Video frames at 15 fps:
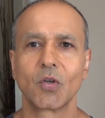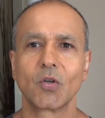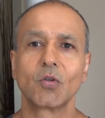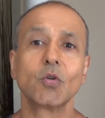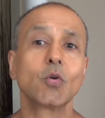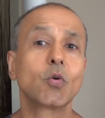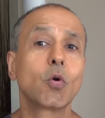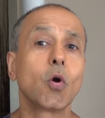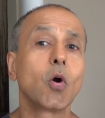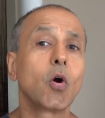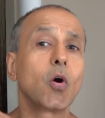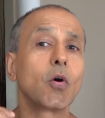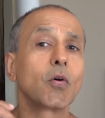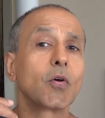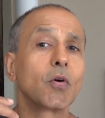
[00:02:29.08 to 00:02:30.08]
to
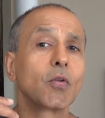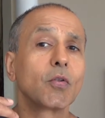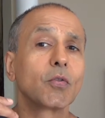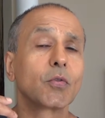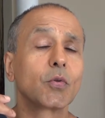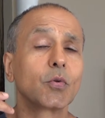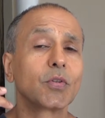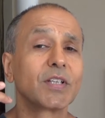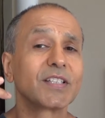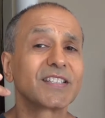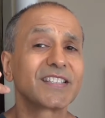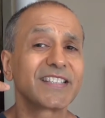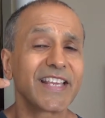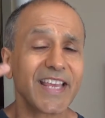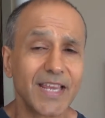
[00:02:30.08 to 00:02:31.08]
go through the
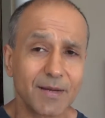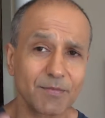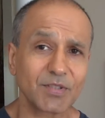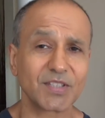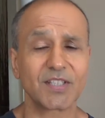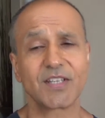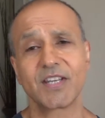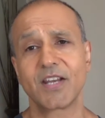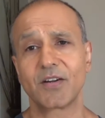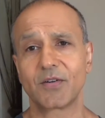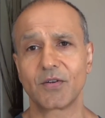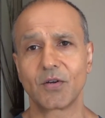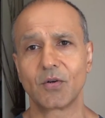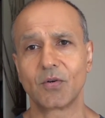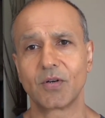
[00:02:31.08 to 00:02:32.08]
same
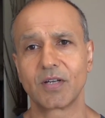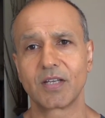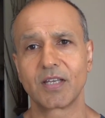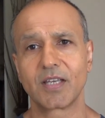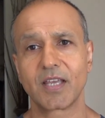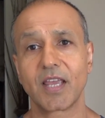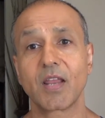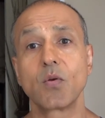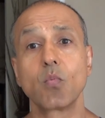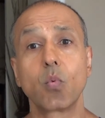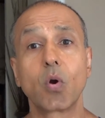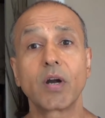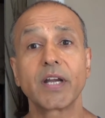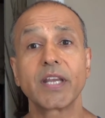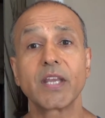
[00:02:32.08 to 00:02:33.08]
scenario and
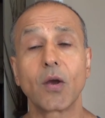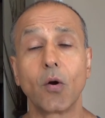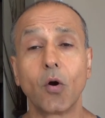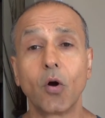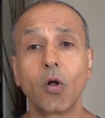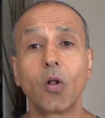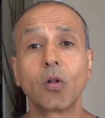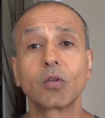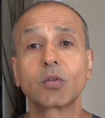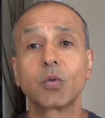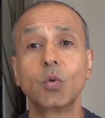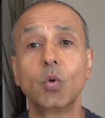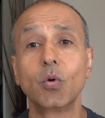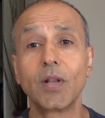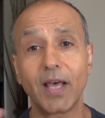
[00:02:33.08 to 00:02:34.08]
worry all
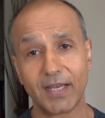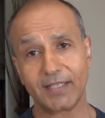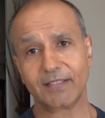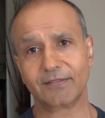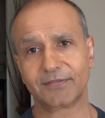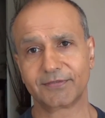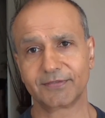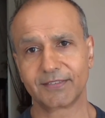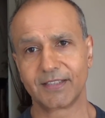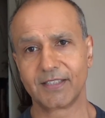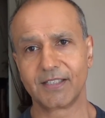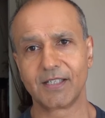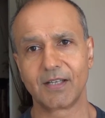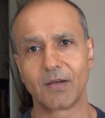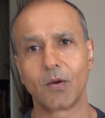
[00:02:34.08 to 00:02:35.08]
through life
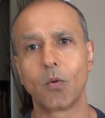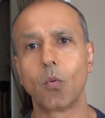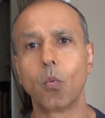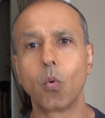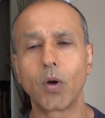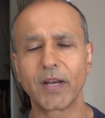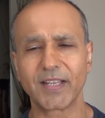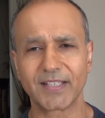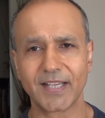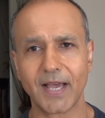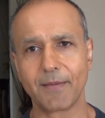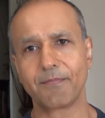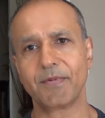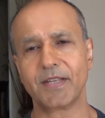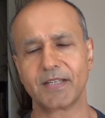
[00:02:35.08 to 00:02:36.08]
what is
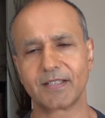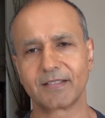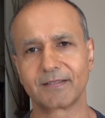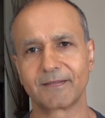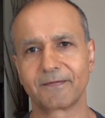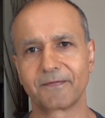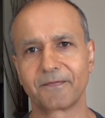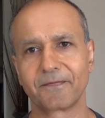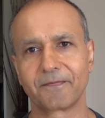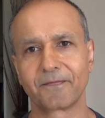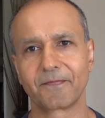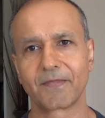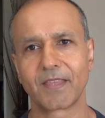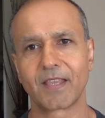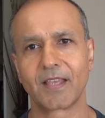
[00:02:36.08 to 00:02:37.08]
happening,
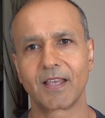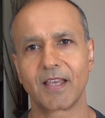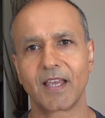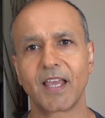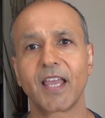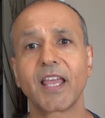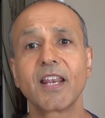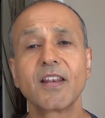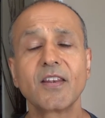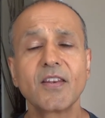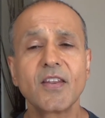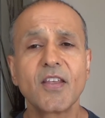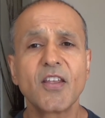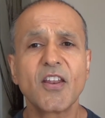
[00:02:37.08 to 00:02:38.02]
and